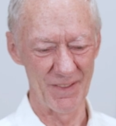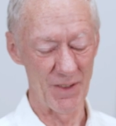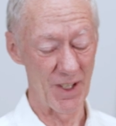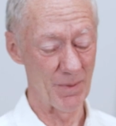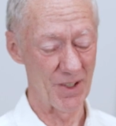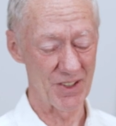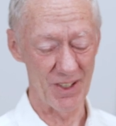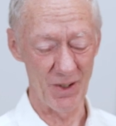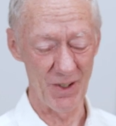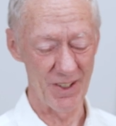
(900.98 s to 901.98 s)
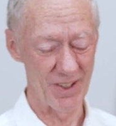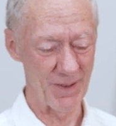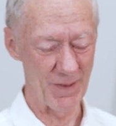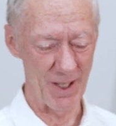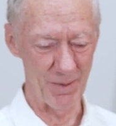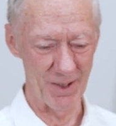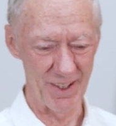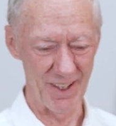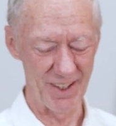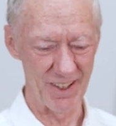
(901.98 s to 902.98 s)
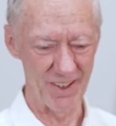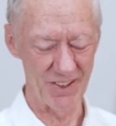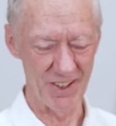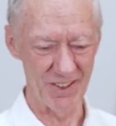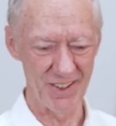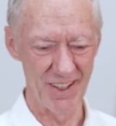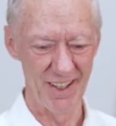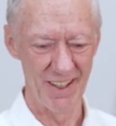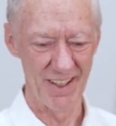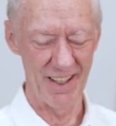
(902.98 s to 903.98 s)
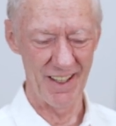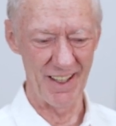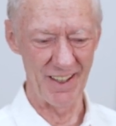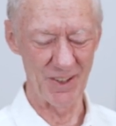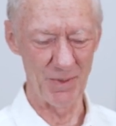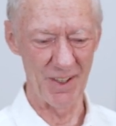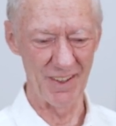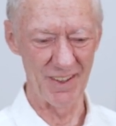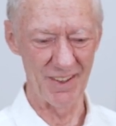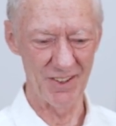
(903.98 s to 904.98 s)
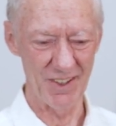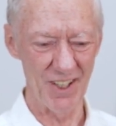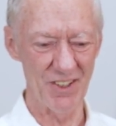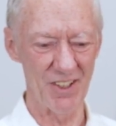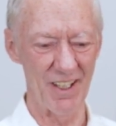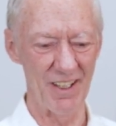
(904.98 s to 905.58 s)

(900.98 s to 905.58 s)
very much an ordinary family, and yet just It's been such